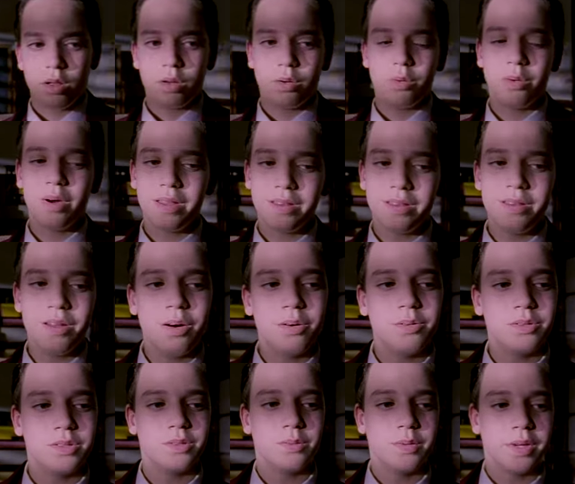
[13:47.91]
Gwen
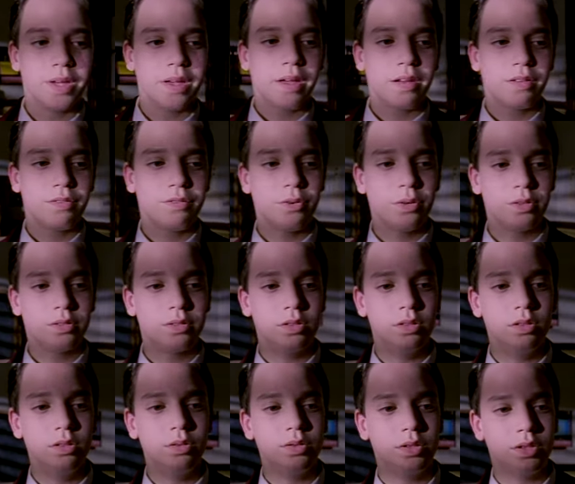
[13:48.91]
knows we can't afford to
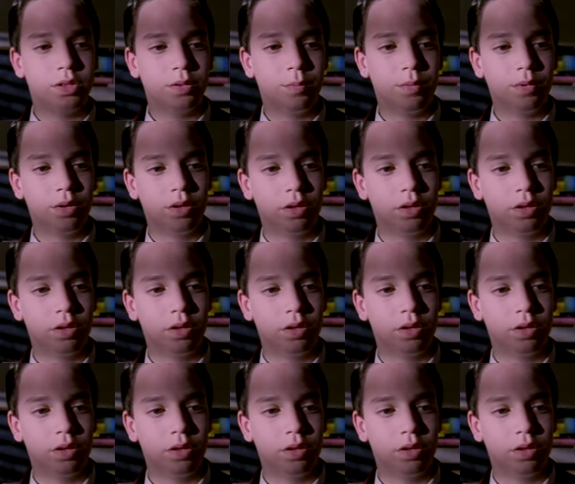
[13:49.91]
lose him.